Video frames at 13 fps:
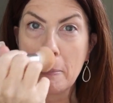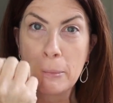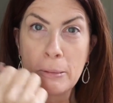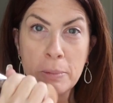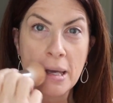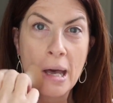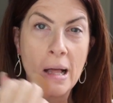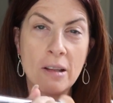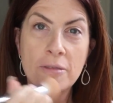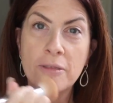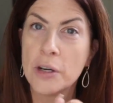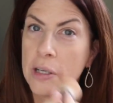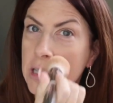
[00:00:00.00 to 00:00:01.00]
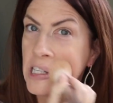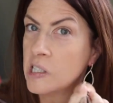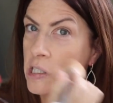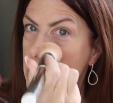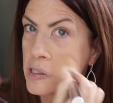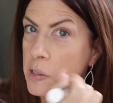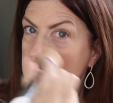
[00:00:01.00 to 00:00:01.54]
from California.
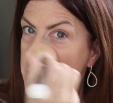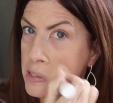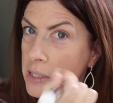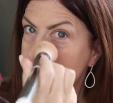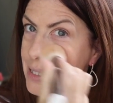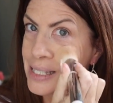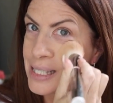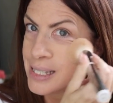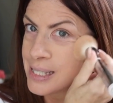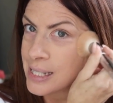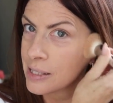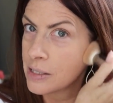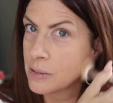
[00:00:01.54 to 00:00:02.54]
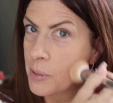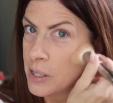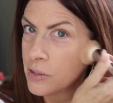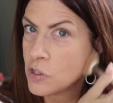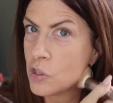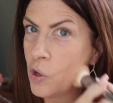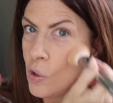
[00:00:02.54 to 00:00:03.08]
She's 6
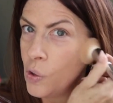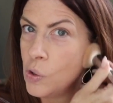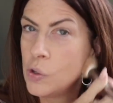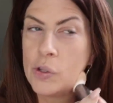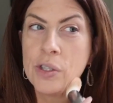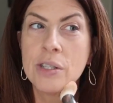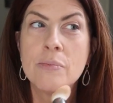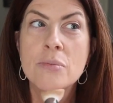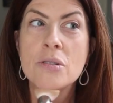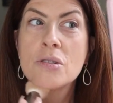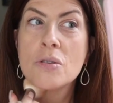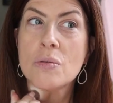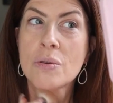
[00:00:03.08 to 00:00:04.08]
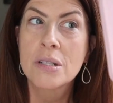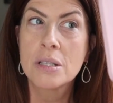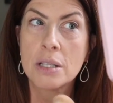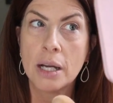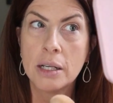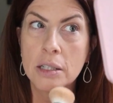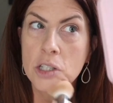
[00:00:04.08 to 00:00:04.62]
months old. I'm so
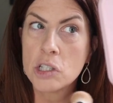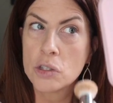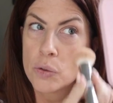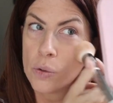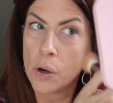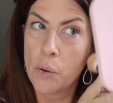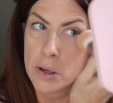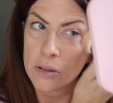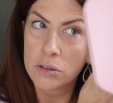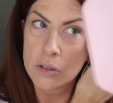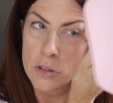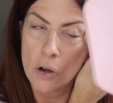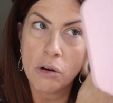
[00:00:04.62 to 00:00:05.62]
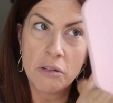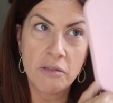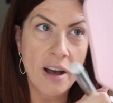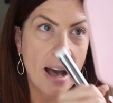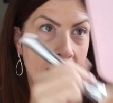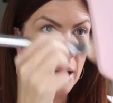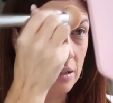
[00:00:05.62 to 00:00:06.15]
excited. She's growing so
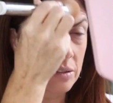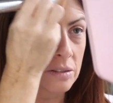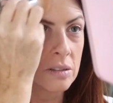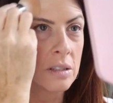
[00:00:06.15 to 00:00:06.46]
fast.